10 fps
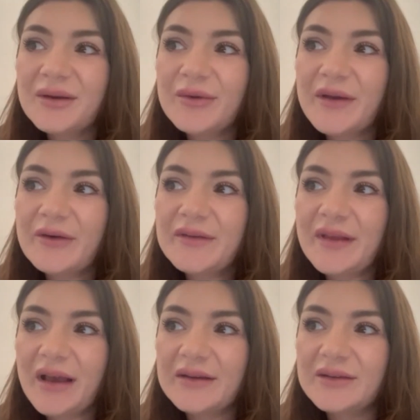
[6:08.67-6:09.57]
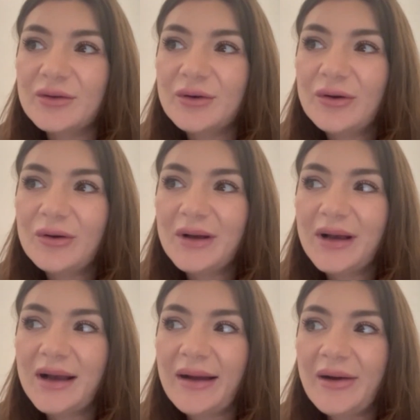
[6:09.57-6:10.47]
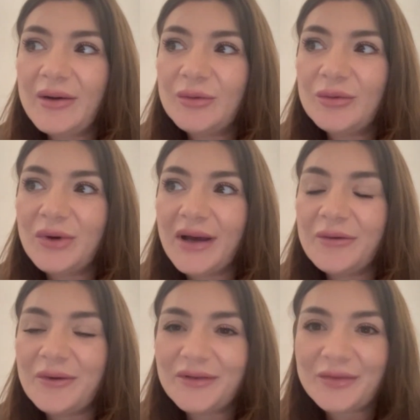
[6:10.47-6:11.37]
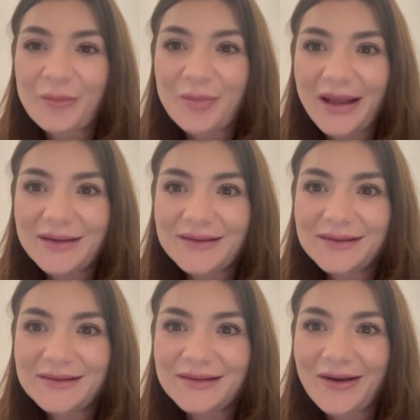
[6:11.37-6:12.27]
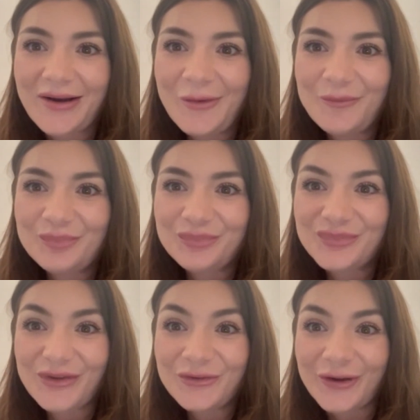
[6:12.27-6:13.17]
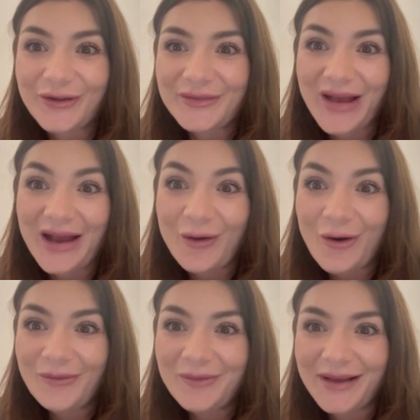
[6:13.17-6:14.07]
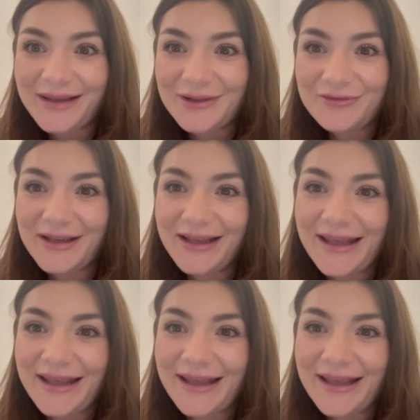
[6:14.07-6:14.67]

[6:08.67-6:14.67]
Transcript: think when I was in high school, I wasn't the best student at all. I kind of like